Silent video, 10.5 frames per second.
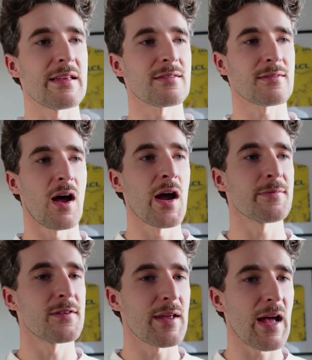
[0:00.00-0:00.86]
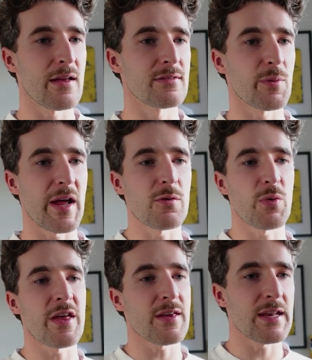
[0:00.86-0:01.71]
it's time to get underway
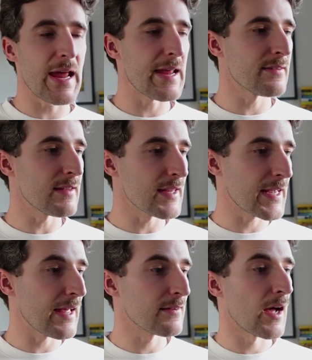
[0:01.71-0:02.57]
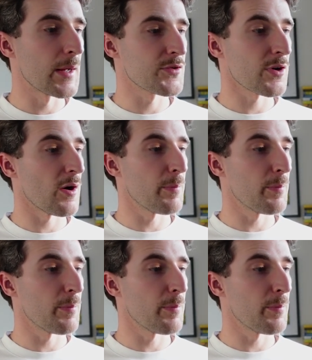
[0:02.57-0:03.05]
with an 18k time trial.